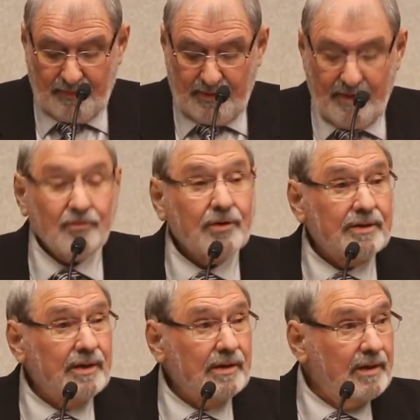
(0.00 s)
the
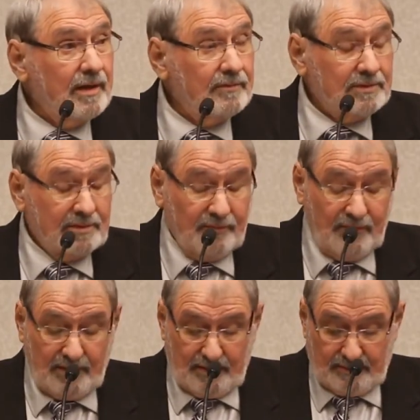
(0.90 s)
never-ending Davis
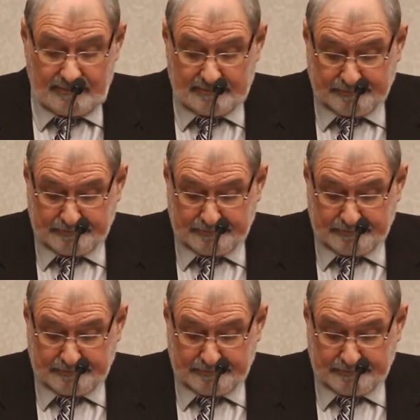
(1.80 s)
affair.